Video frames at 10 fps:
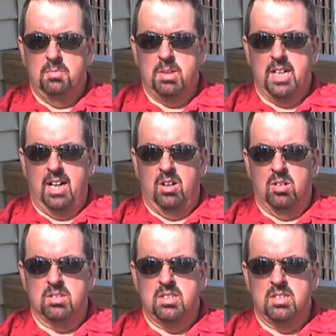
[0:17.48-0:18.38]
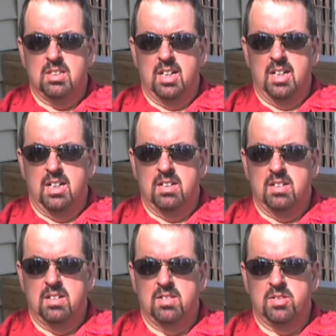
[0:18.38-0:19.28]
been out
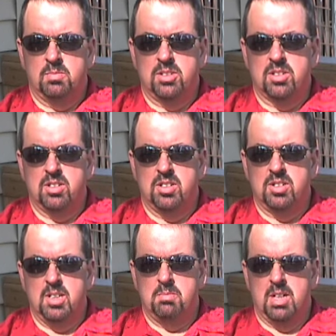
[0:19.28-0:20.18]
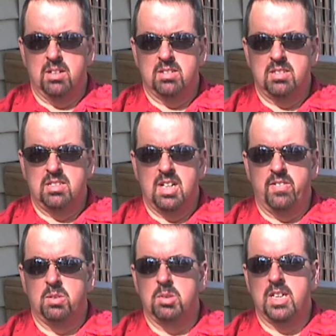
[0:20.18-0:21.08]
from surgery about
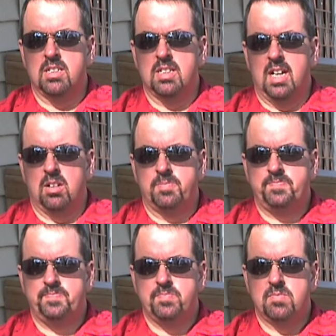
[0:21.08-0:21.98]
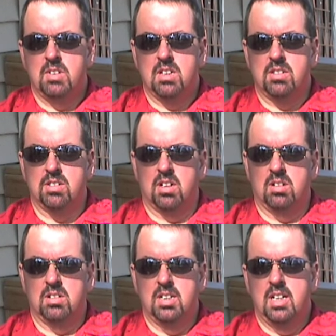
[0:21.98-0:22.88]
7 weeks now.
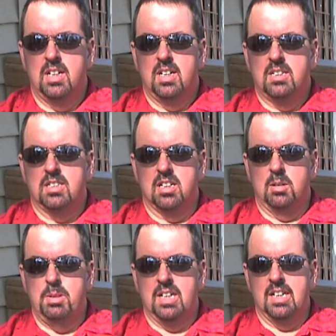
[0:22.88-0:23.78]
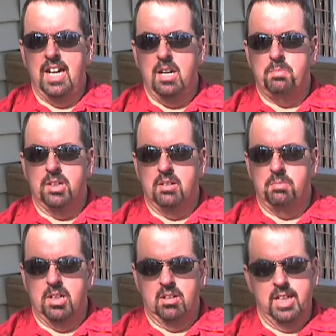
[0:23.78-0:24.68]
So it's a little bit late,
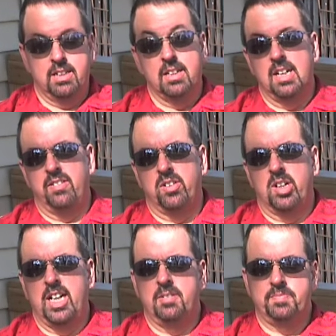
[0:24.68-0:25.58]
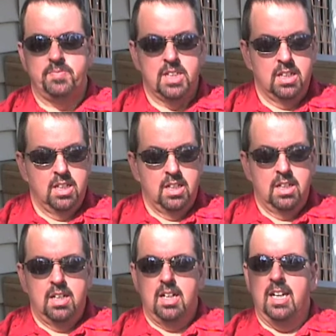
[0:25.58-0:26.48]
but better late than never, right?
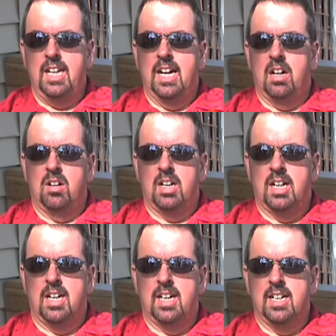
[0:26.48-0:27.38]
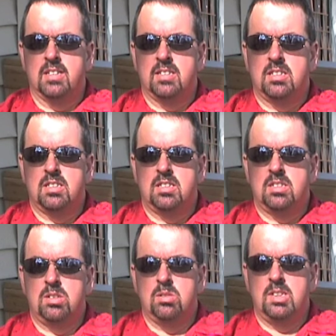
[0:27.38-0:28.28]
Anyhow,
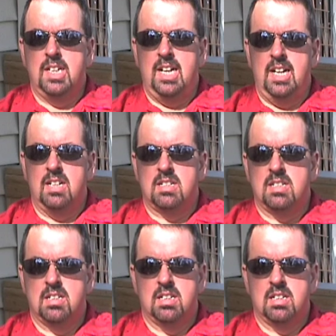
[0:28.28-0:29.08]
to date,